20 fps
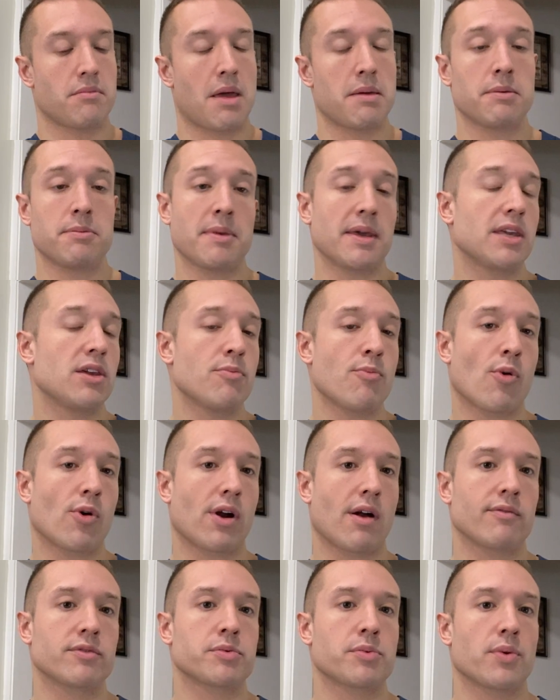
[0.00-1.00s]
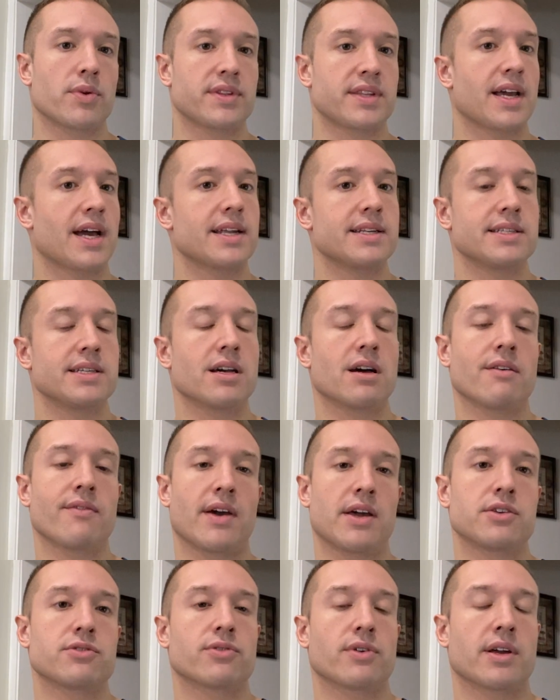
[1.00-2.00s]
maybe make you more comfortable with the idea
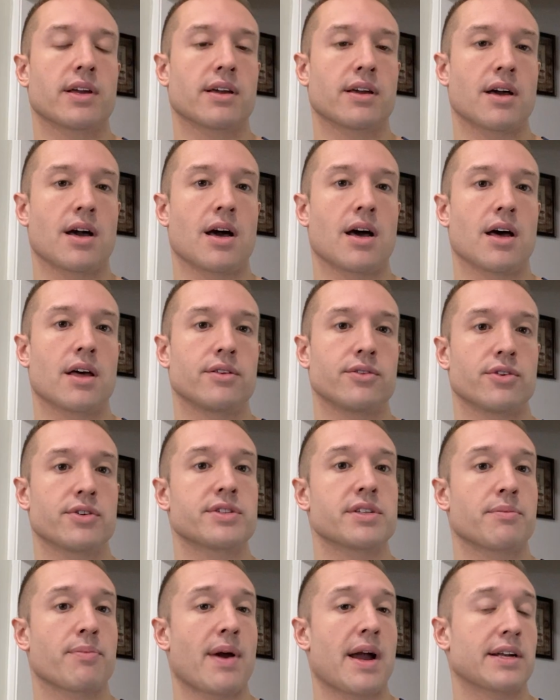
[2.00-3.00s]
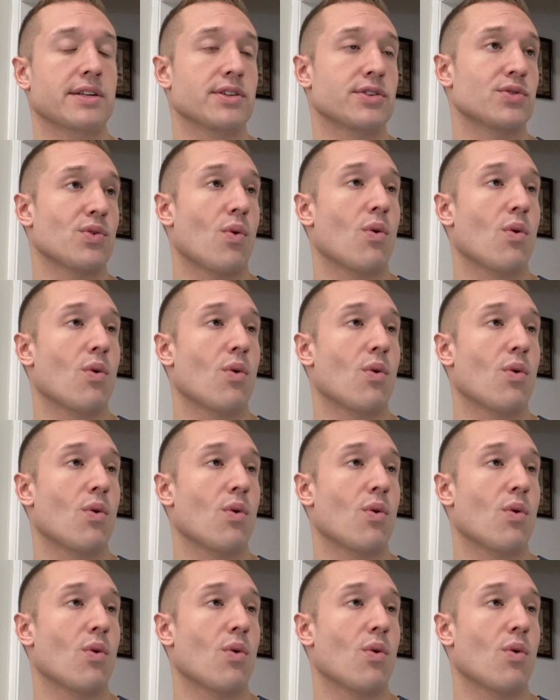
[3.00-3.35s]
of entering nursing practice.